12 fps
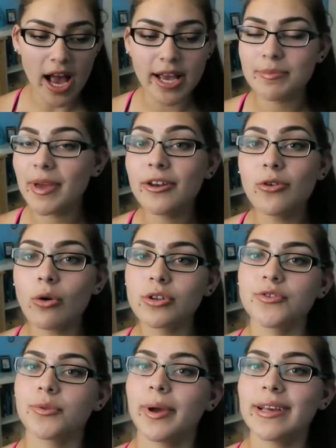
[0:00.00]
I made goals
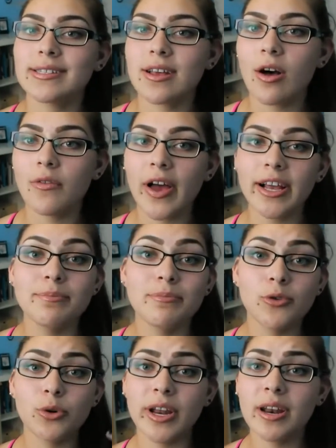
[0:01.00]
for myself. I
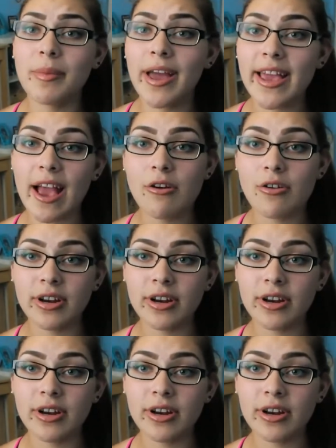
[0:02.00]
created my account on